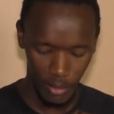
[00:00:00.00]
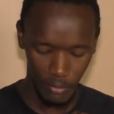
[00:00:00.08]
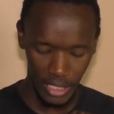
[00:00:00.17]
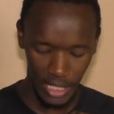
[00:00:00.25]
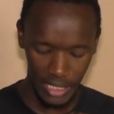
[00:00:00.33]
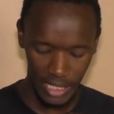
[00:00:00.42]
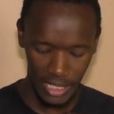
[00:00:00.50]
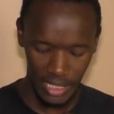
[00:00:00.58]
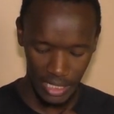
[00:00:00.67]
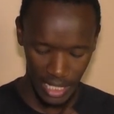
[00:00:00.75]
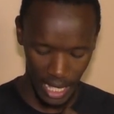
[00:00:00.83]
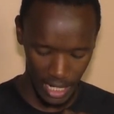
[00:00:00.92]
Model
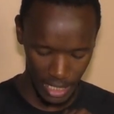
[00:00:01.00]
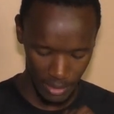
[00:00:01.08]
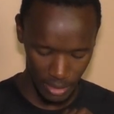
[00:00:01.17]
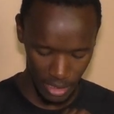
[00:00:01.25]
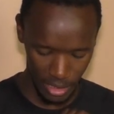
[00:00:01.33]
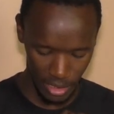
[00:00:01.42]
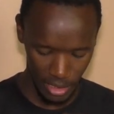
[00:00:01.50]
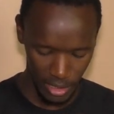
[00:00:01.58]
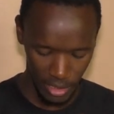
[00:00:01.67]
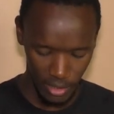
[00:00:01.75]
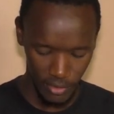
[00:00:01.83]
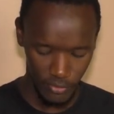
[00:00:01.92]
Release Agreement
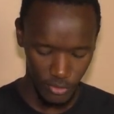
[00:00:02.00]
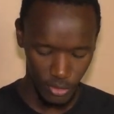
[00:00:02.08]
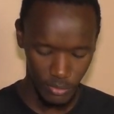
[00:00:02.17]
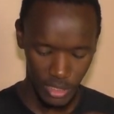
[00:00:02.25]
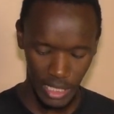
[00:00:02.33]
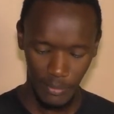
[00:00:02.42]
from